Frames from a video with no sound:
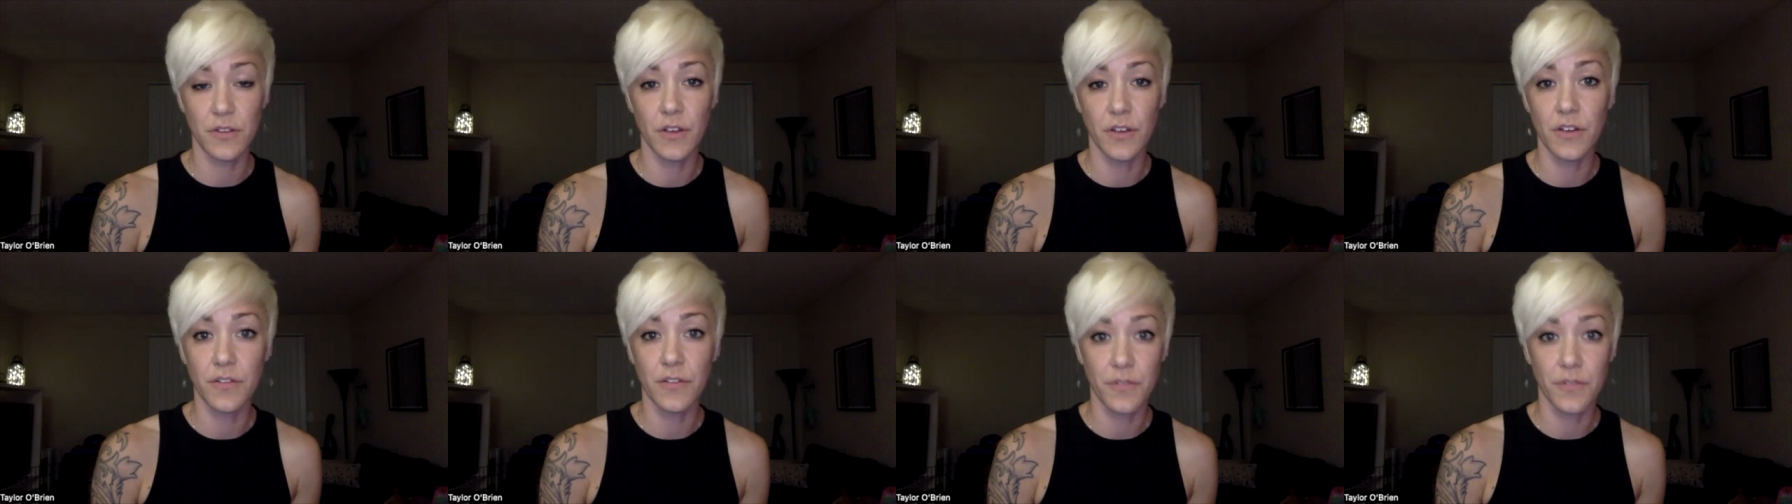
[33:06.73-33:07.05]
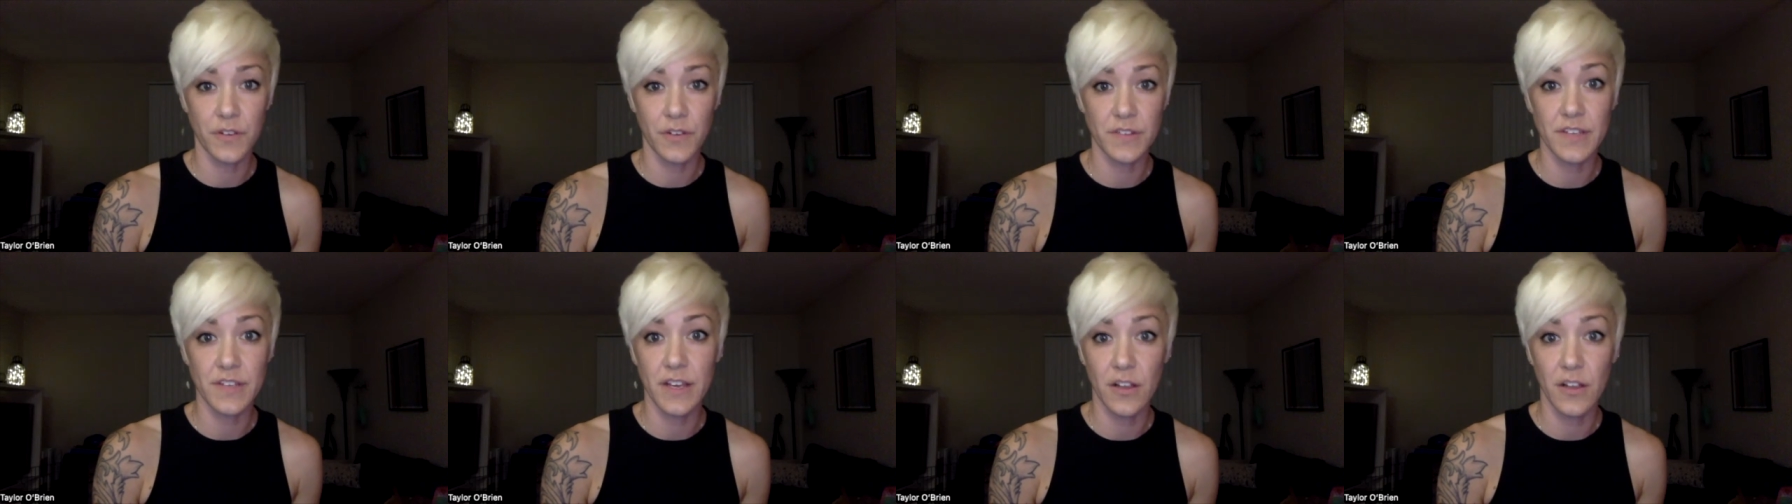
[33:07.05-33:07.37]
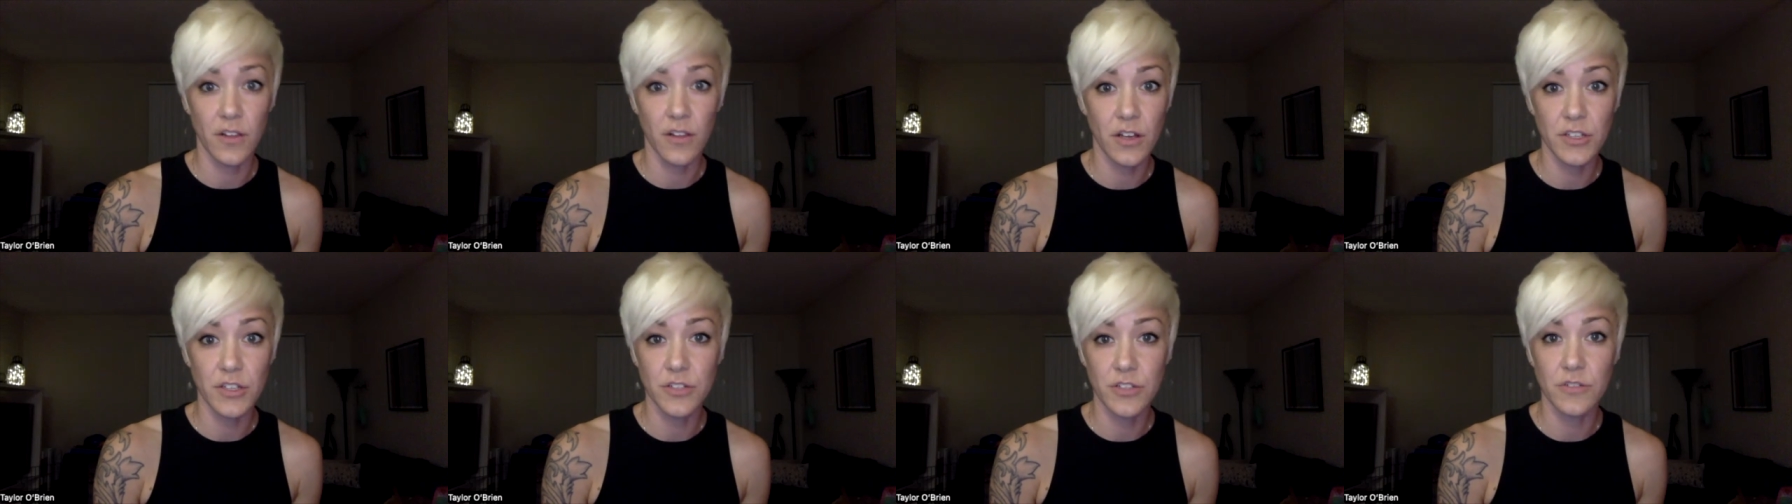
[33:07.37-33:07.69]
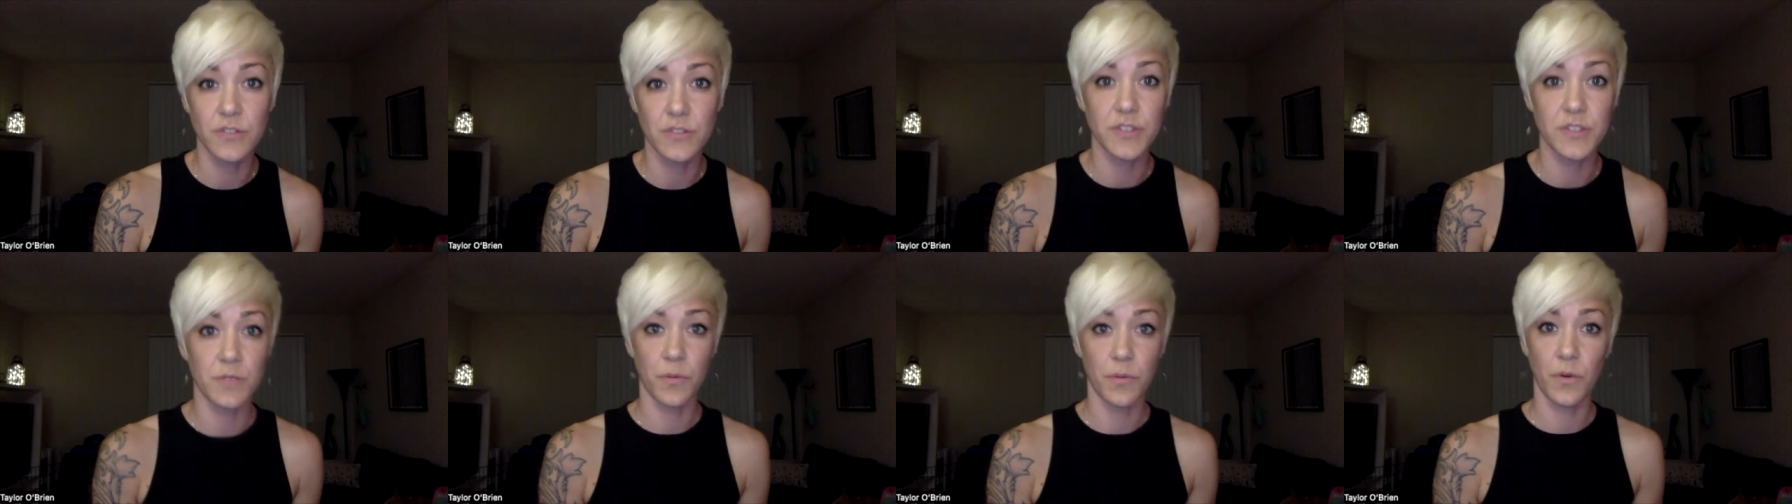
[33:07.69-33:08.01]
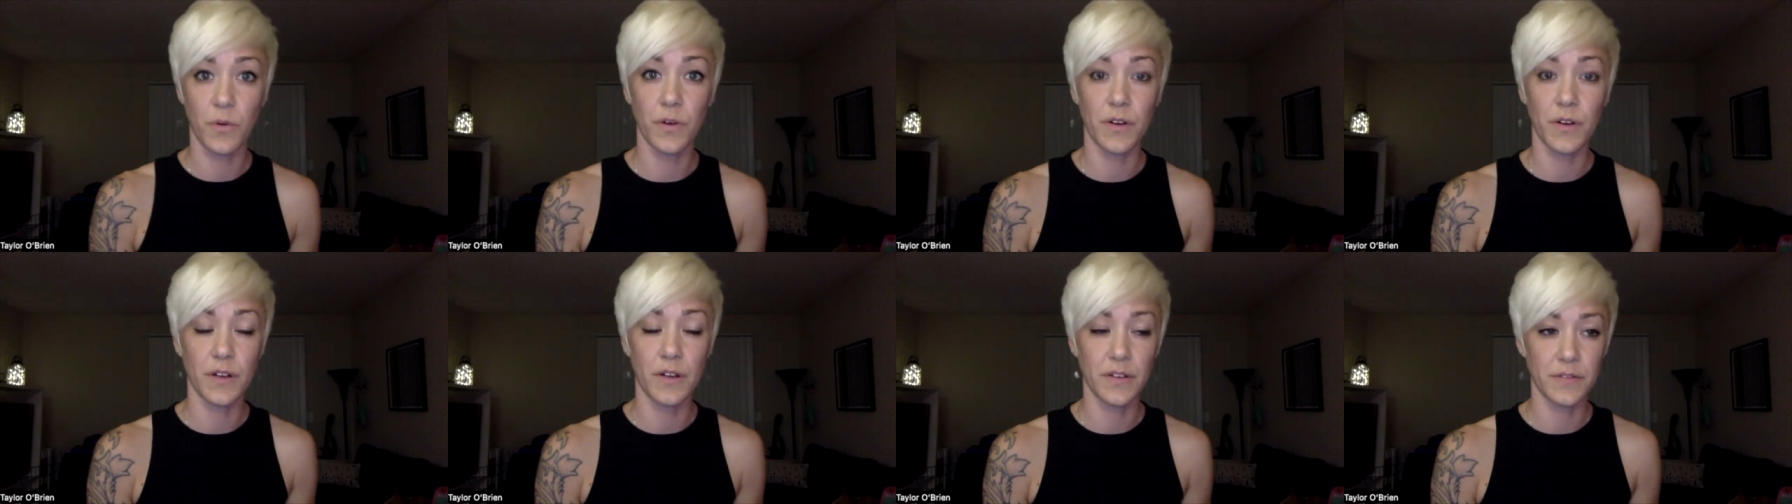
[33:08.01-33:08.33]
look for psychological
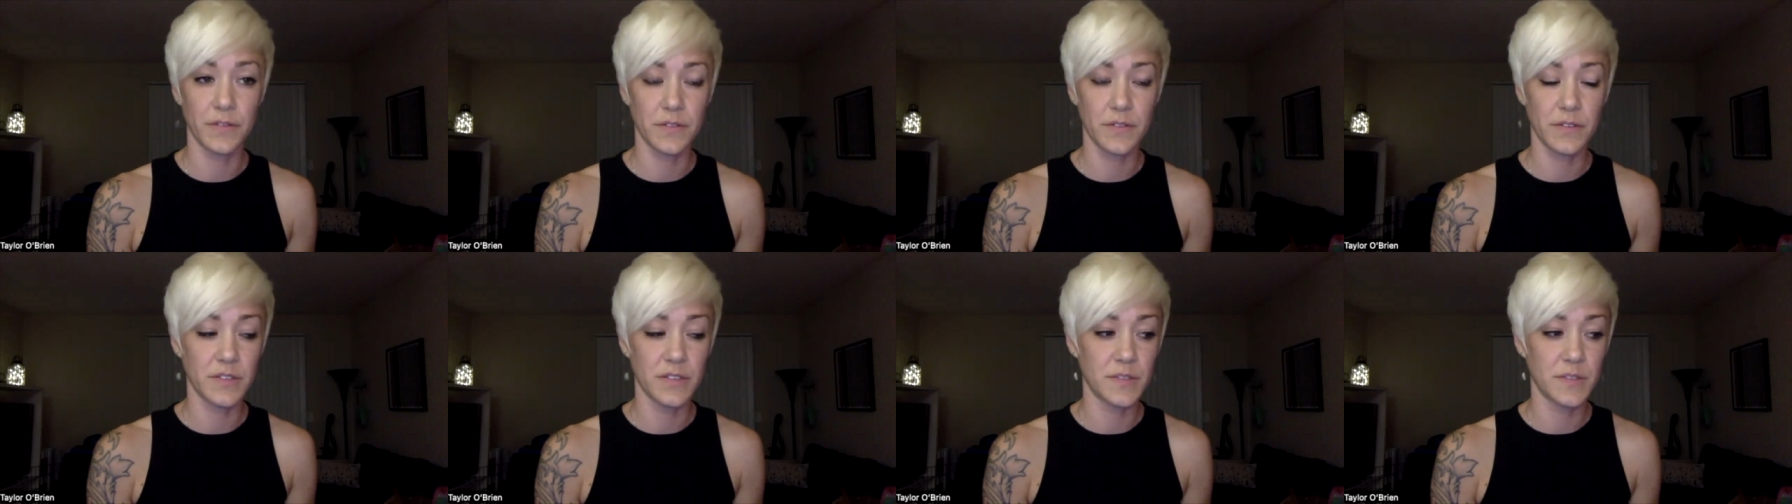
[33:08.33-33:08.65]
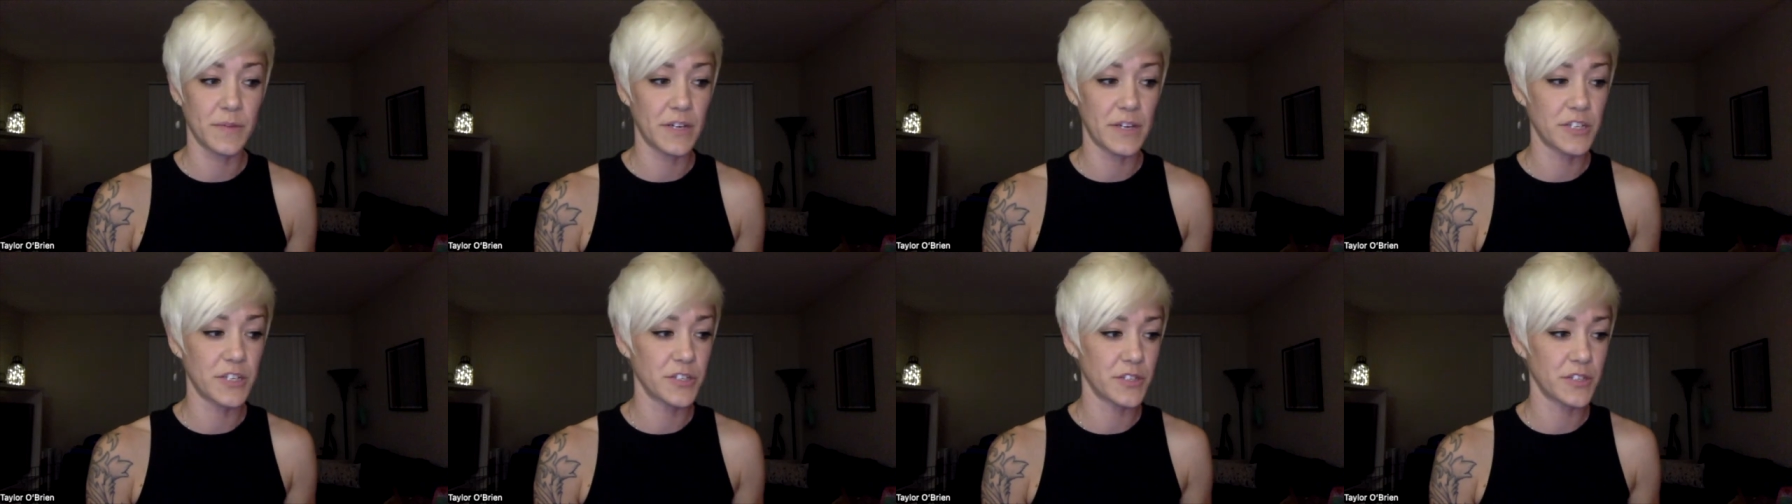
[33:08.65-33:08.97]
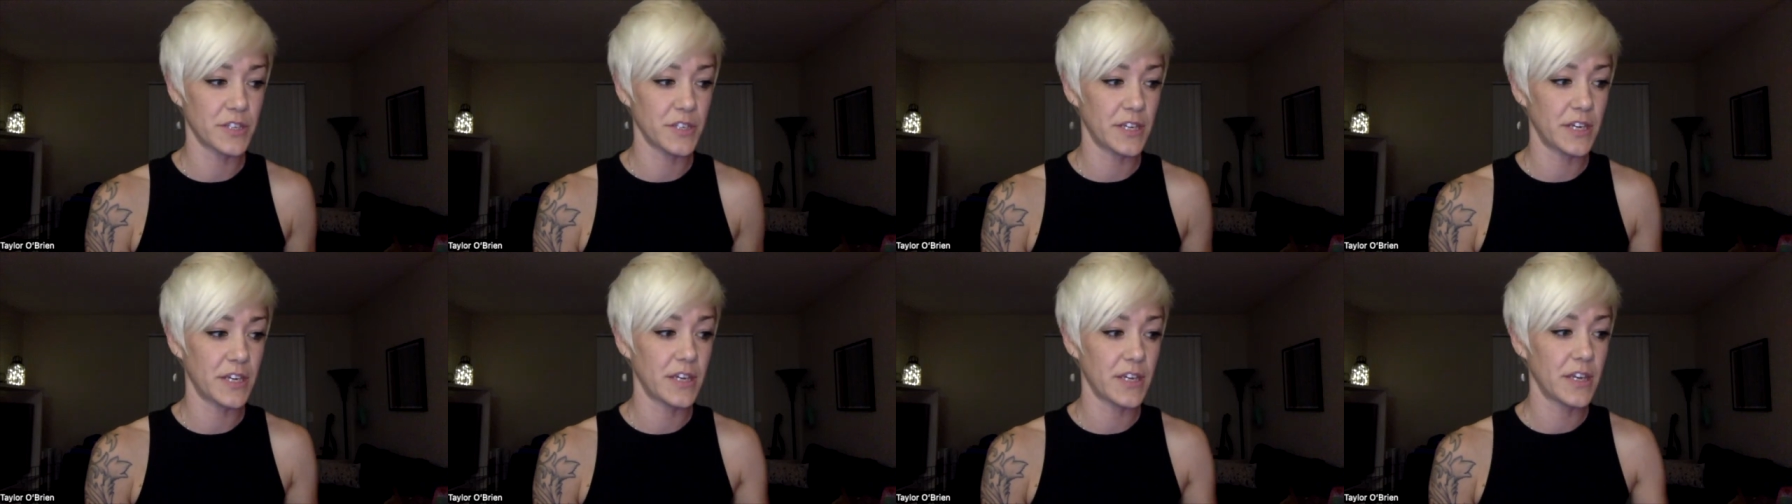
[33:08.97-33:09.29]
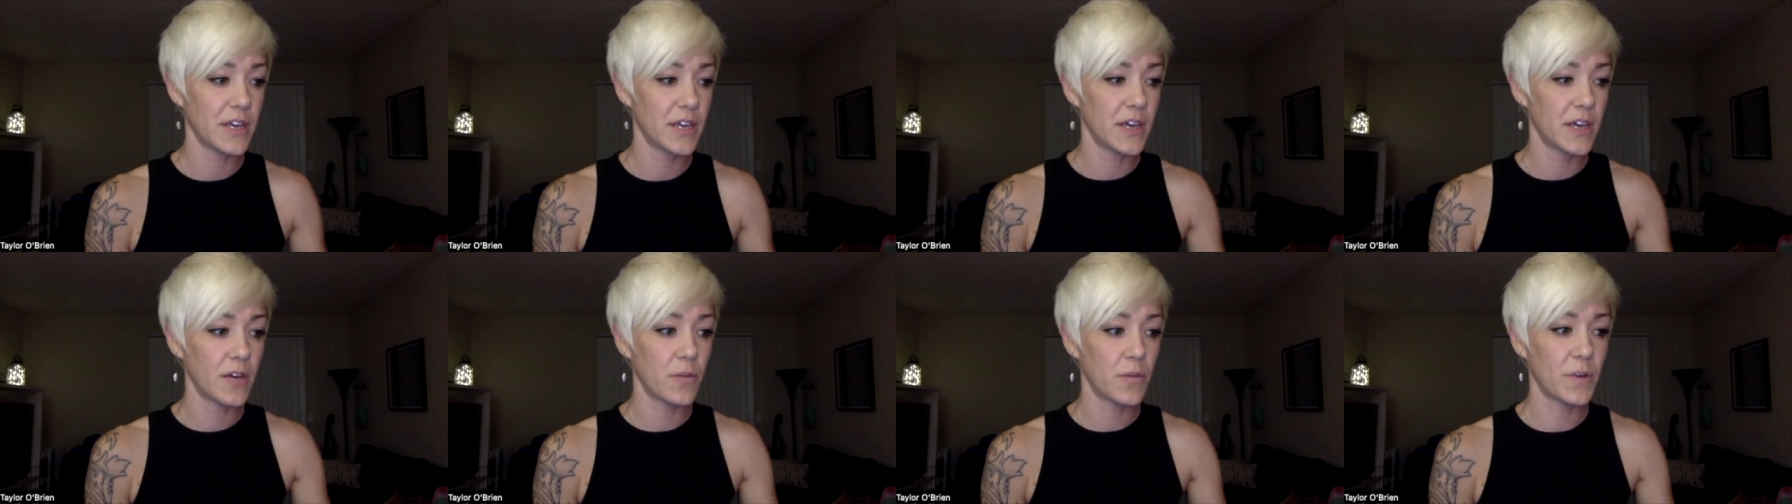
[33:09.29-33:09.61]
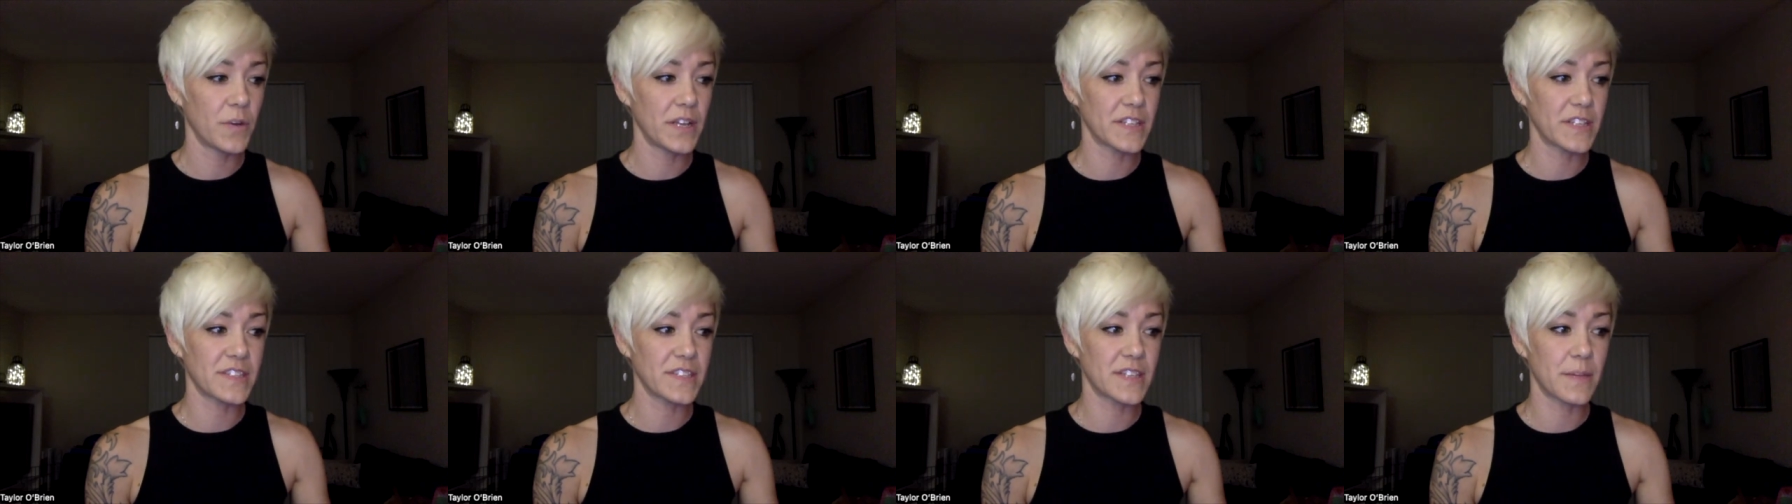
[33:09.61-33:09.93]
support, especially
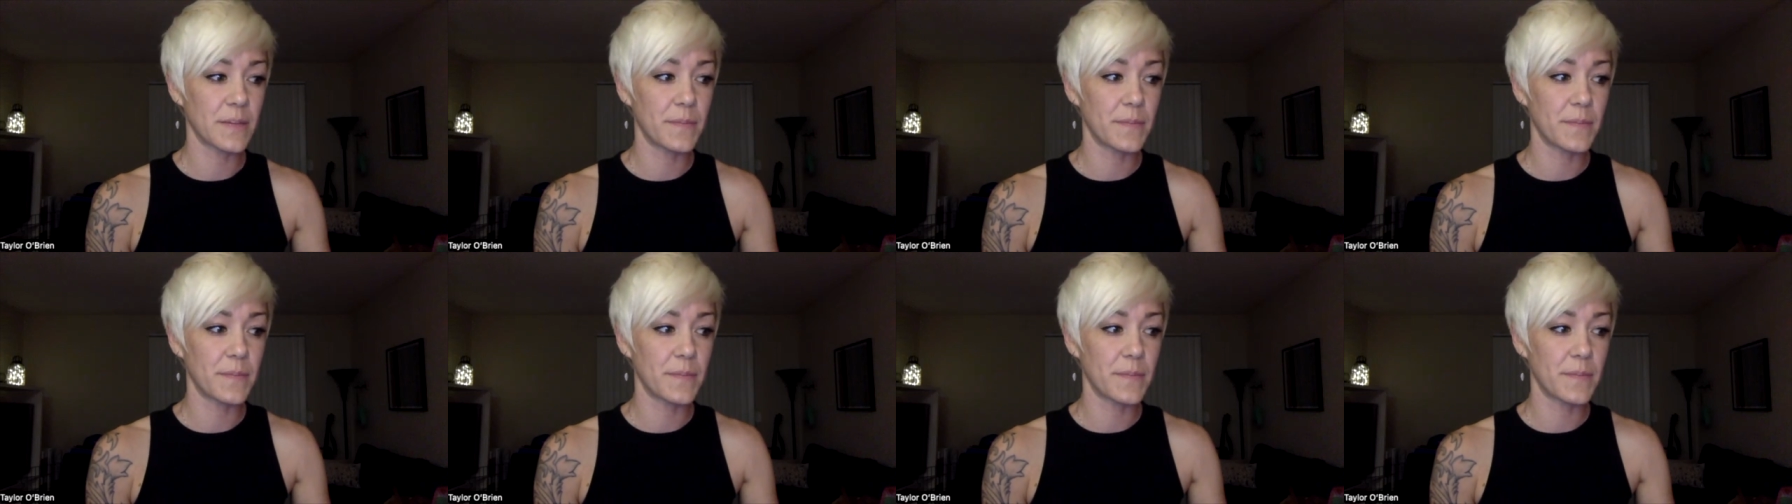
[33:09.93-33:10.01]
when it's mm.